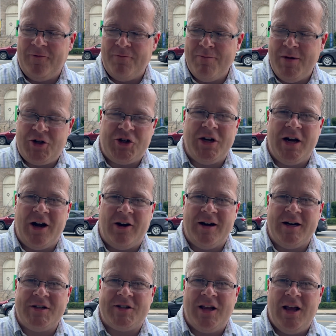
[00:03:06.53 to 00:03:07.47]

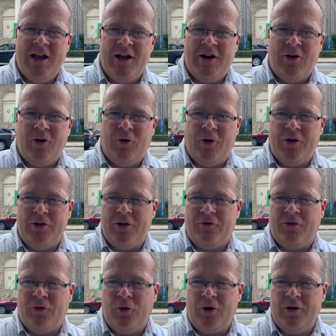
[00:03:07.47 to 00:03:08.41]
missionaries on the
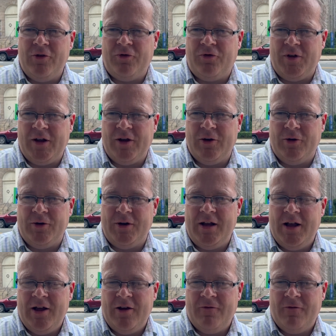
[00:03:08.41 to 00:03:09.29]
foreign field,